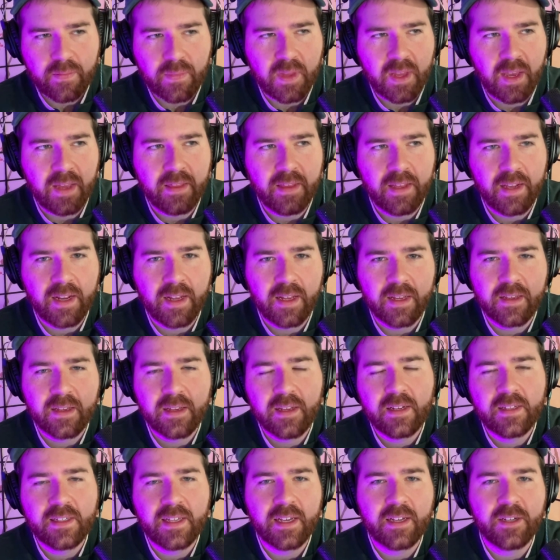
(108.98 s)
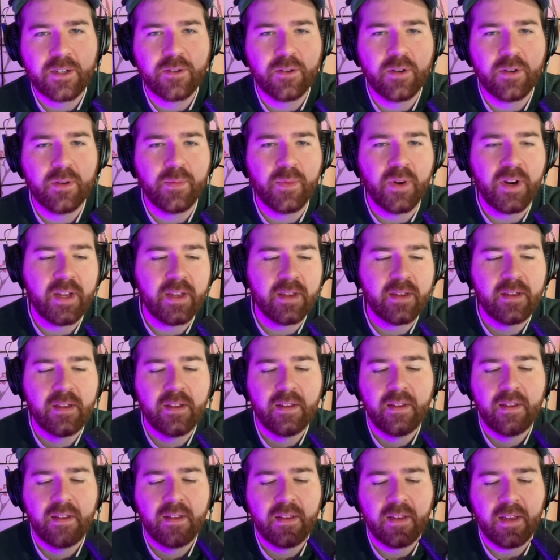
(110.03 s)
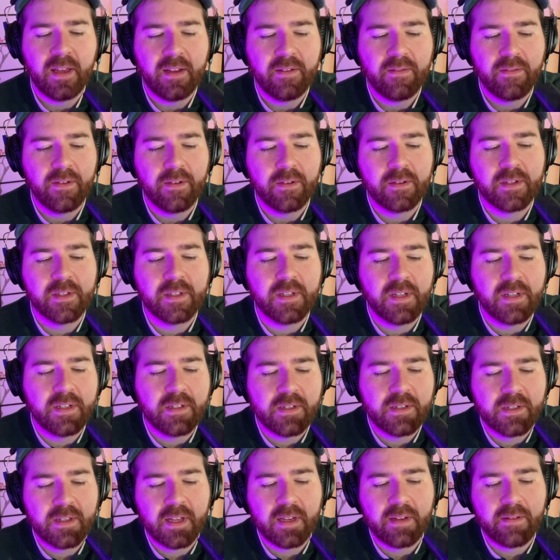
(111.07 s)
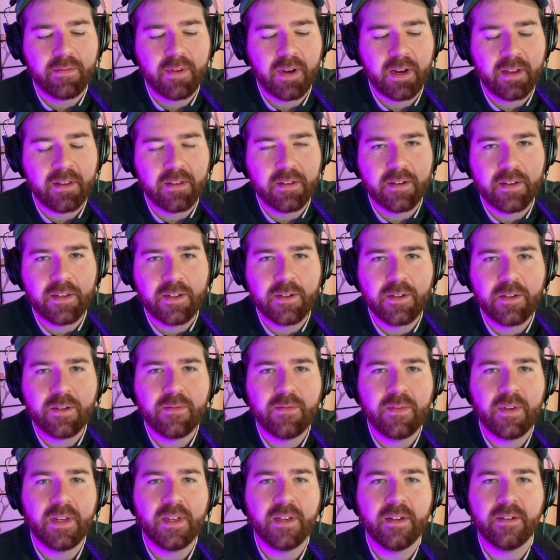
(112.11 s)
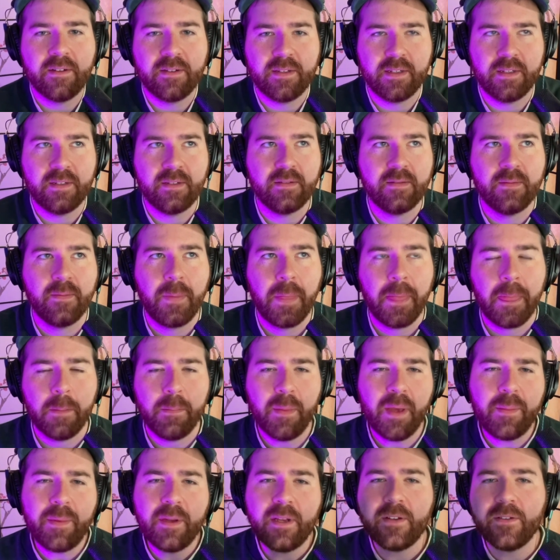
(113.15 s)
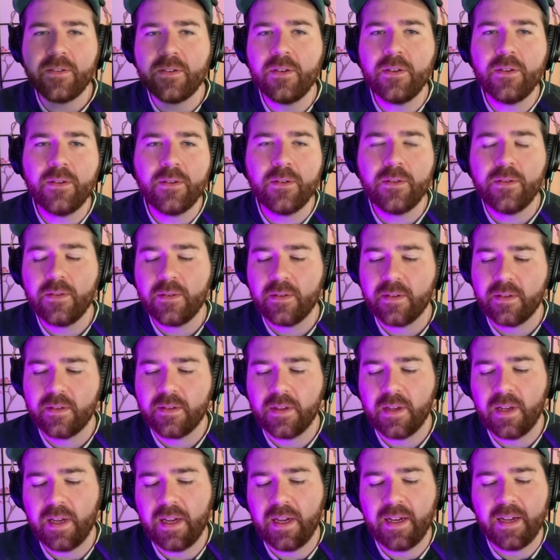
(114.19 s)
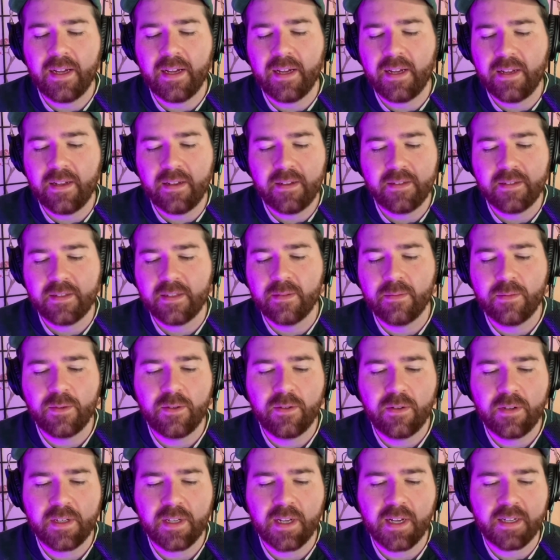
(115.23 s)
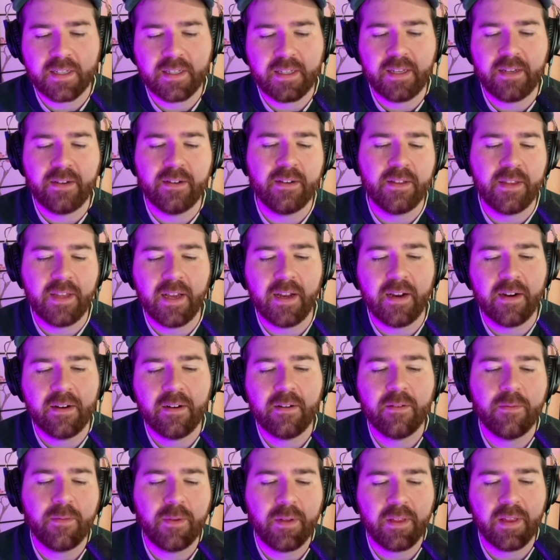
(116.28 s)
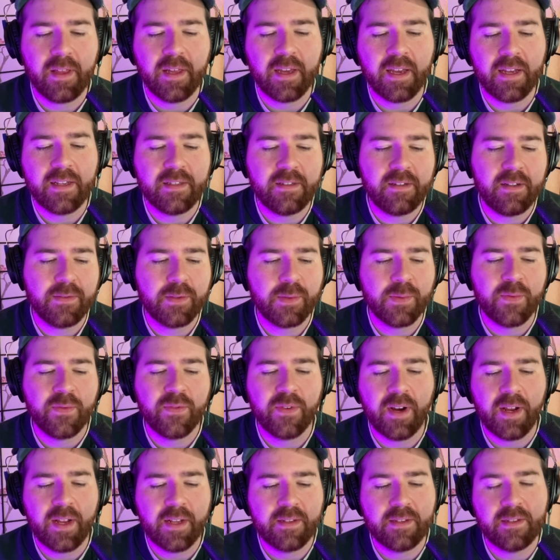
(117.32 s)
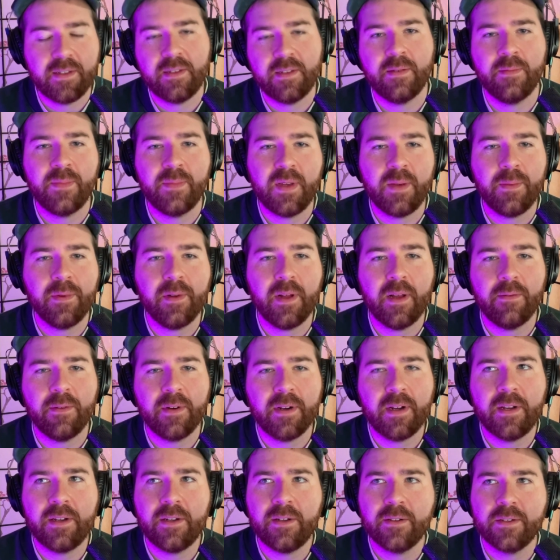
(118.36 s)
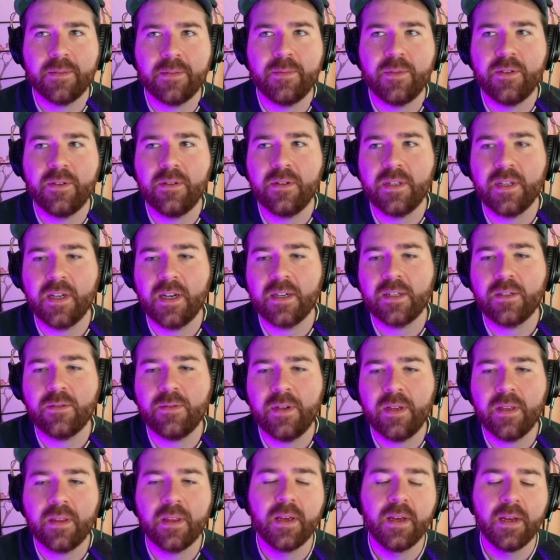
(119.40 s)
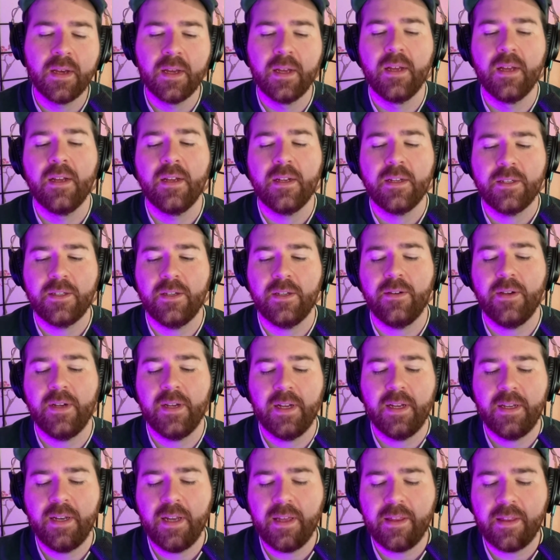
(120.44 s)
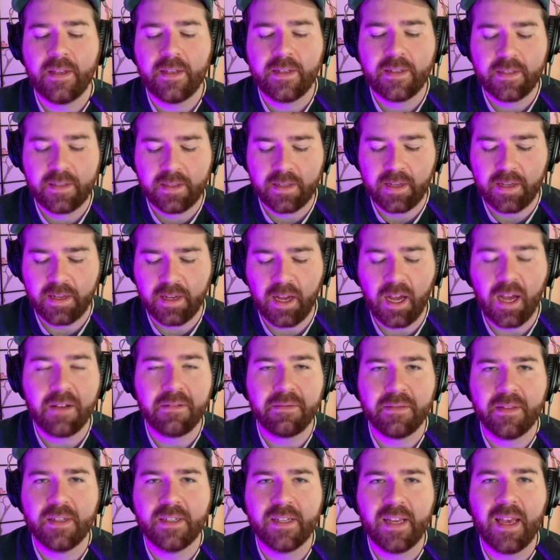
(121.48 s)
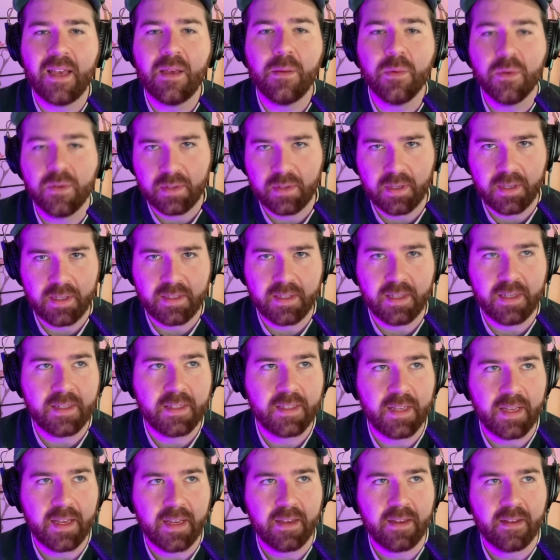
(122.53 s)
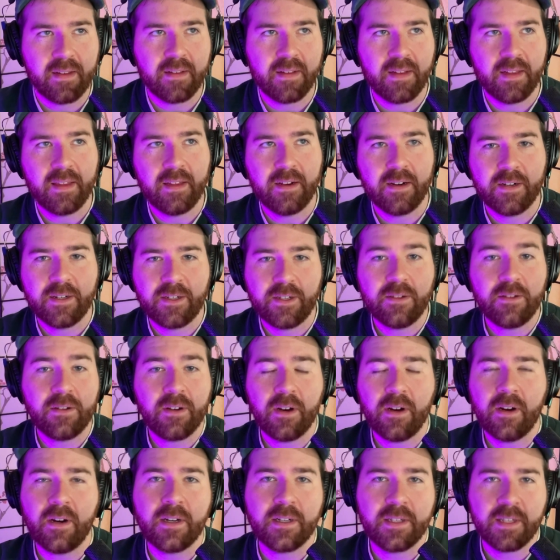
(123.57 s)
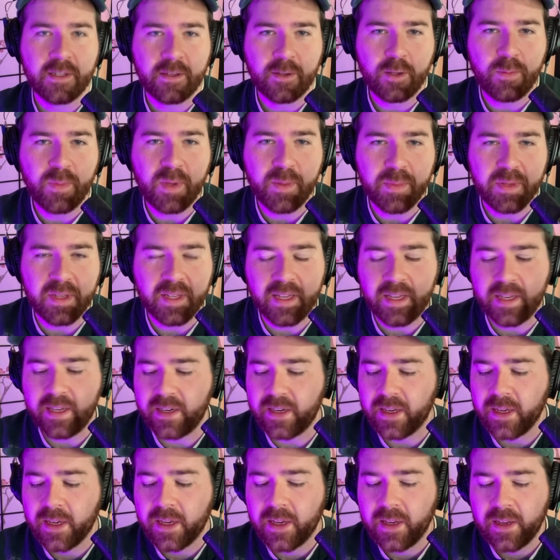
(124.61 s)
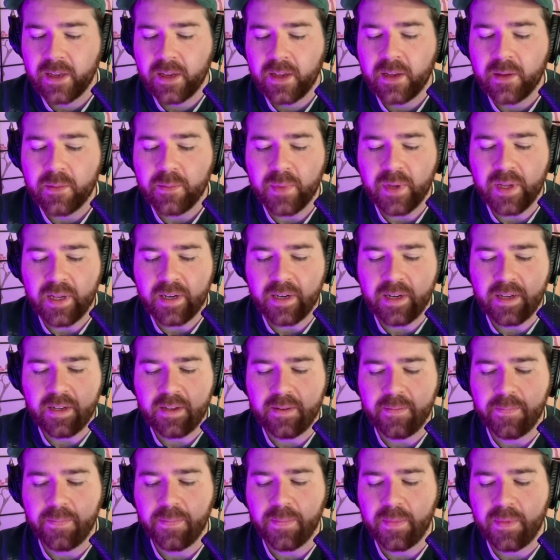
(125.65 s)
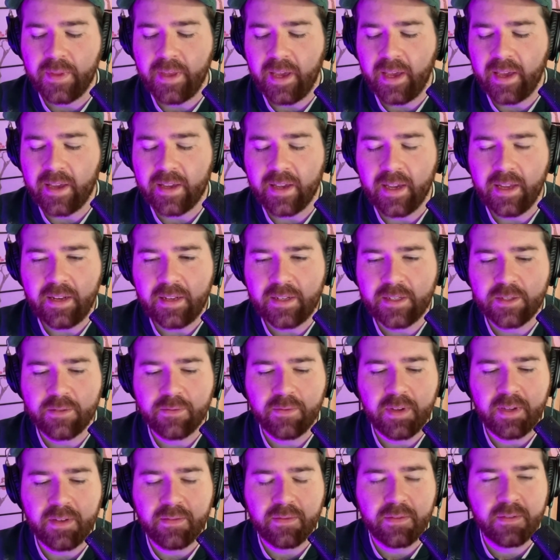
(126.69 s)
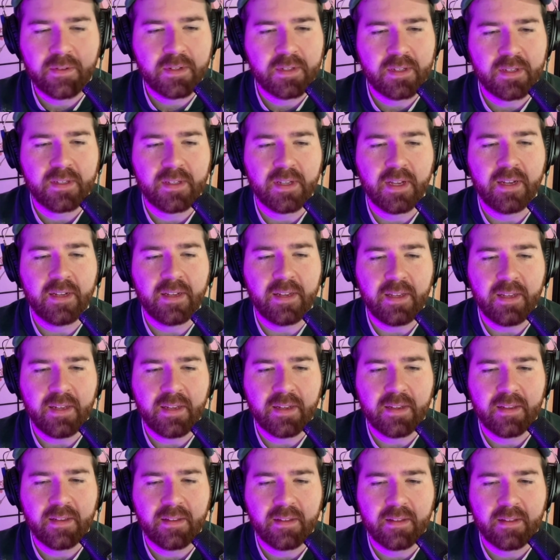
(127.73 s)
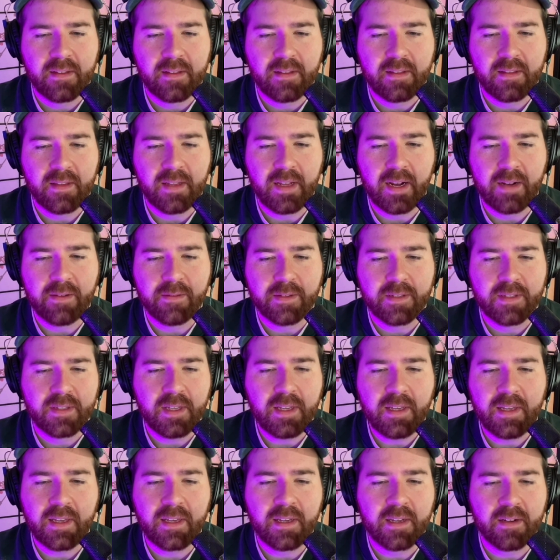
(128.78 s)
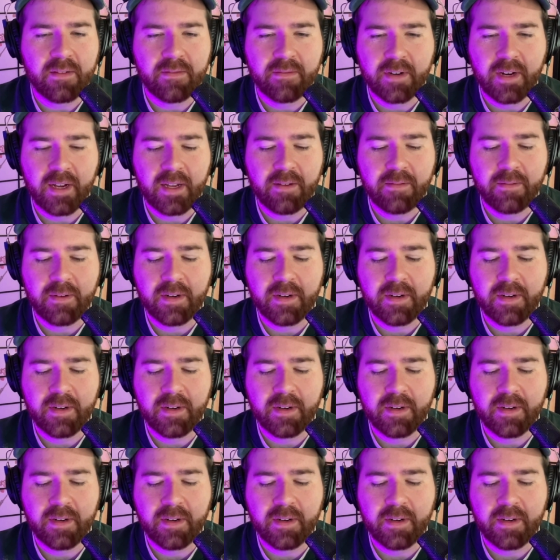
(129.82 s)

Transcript: And then I'm going to take a short break and focus on just like regular YouTube videos and maybe just do some Doodle Talks here and there with like, I still have some friends and some people I want to do some Doodle Talks with. So nothing's off the table, as they say. There are still cards that could be played. But yeah, it kind of just reinforced this idea that I was thinking of, right?